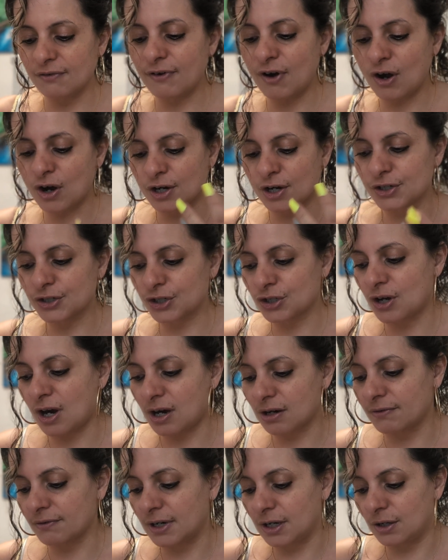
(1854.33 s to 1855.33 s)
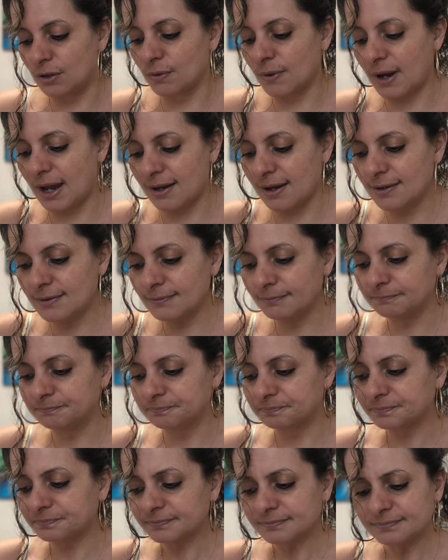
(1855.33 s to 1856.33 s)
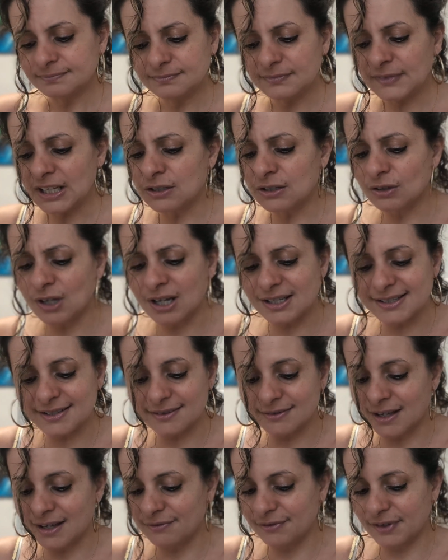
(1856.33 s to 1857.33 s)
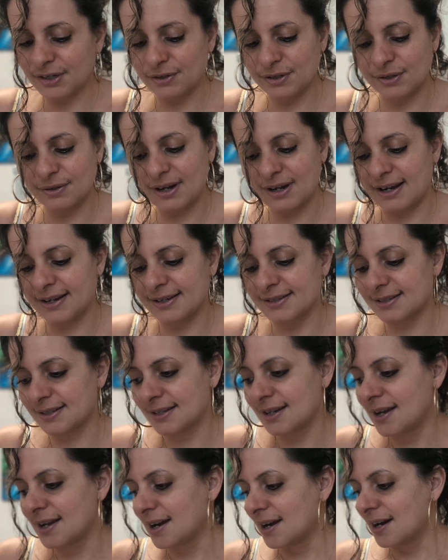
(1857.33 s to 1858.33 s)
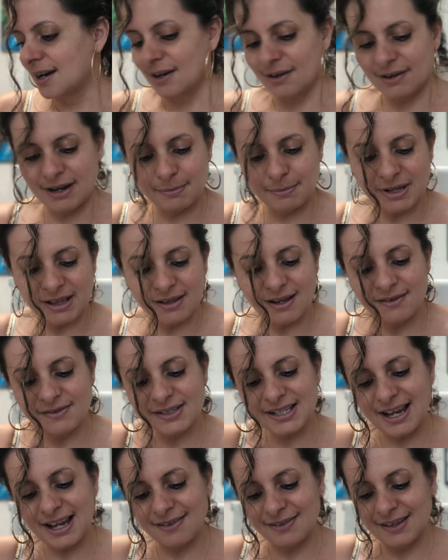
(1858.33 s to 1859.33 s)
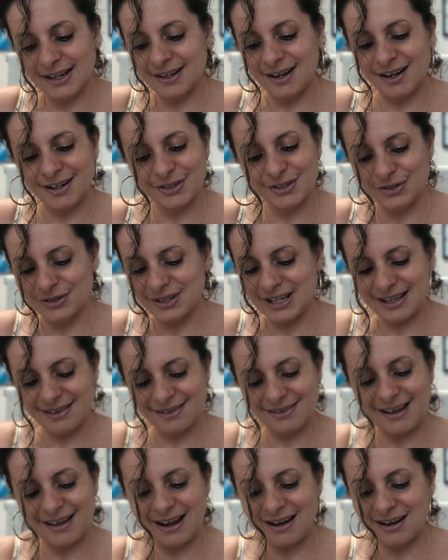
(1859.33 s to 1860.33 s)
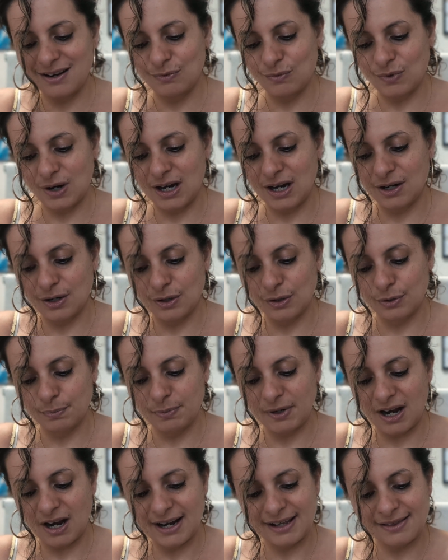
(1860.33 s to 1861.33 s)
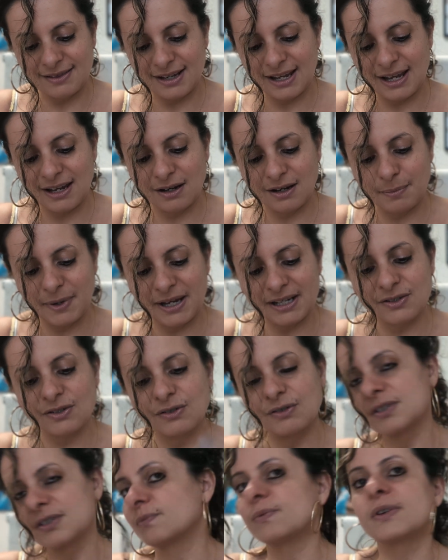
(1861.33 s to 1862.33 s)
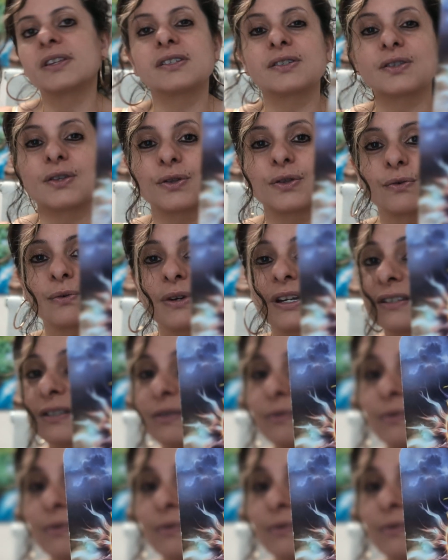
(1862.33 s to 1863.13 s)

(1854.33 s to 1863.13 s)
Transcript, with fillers: of heart chakra, okay? Lots of love here, you guys. All right, my loves. And then underneath that, uh, or behind the King of Pentacles with the Three of